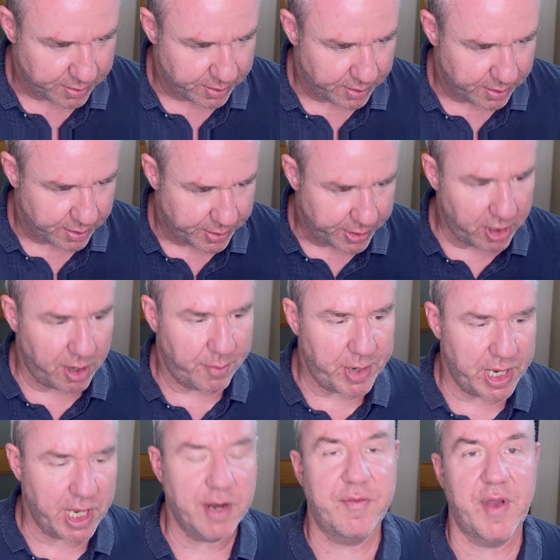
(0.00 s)
There are many
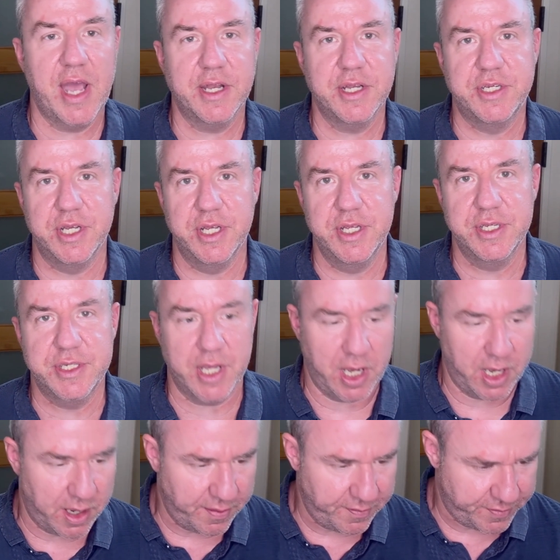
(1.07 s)
advantages
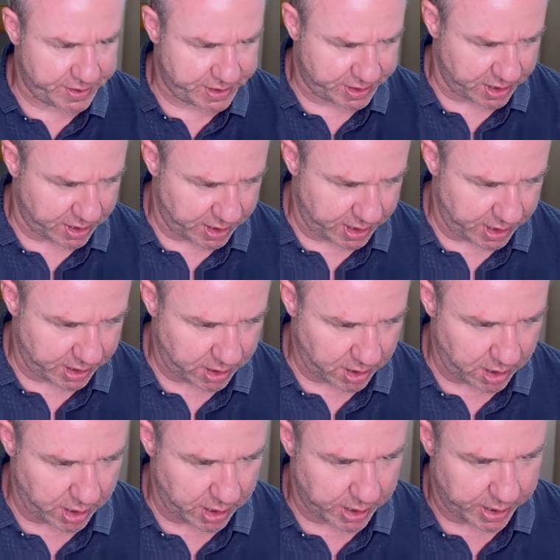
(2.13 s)
of studying
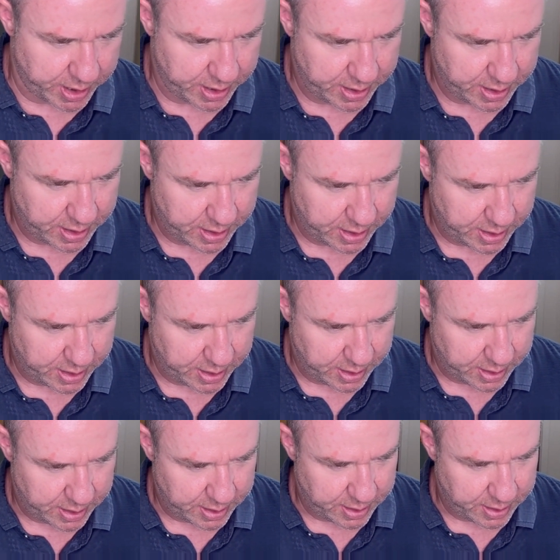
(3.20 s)
hard.
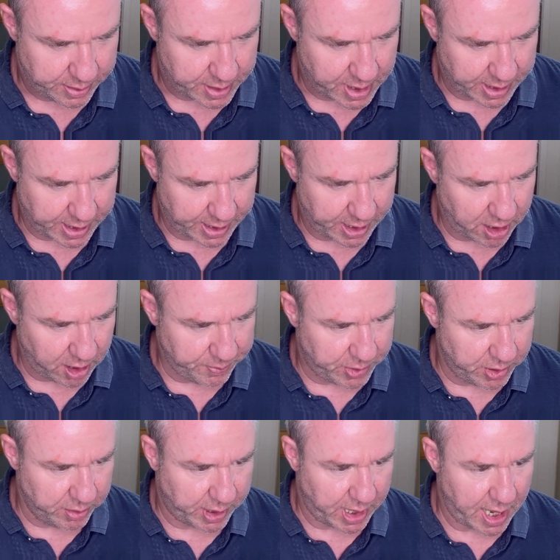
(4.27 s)
They can help you
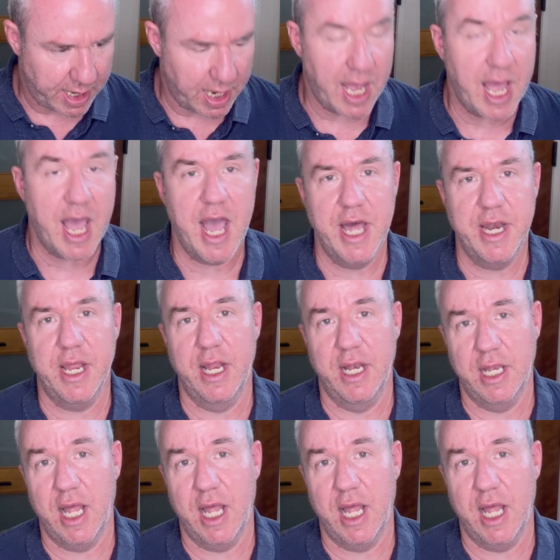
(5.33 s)
get ahead in life.